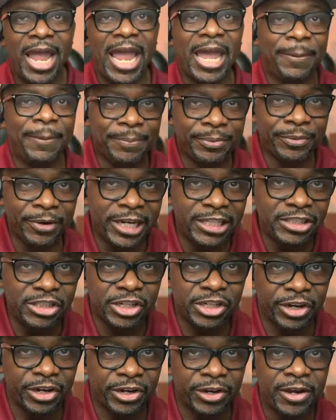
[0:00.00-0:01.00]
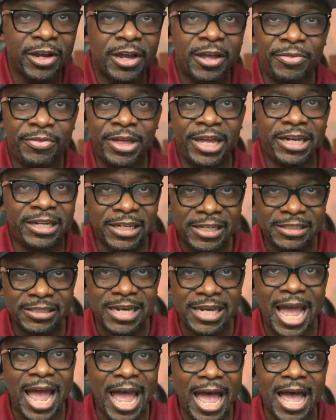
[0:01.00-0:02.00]
A preacher that
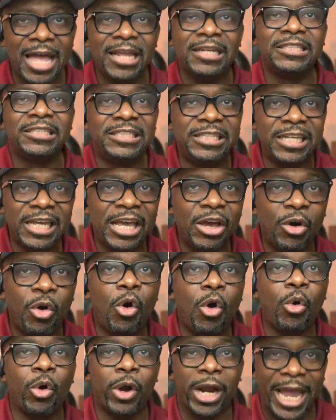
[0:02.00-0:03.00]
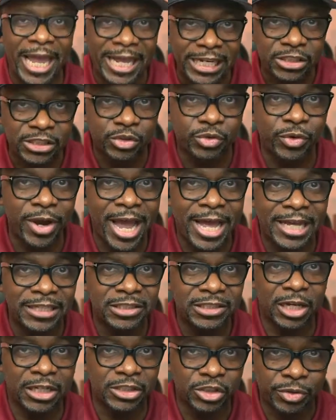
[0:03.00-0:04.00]
does not deal or
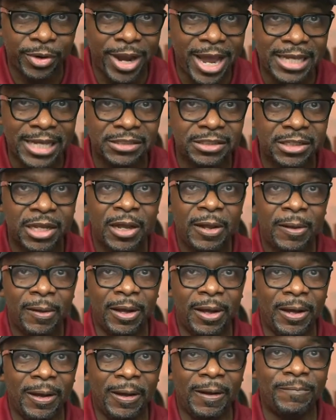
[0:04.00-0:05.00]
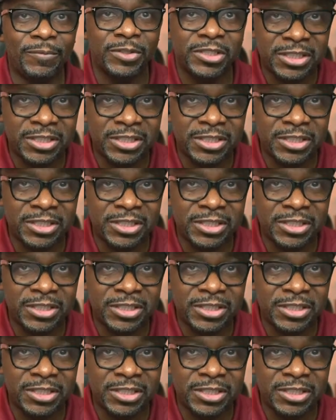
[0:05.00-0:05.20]
address address uh,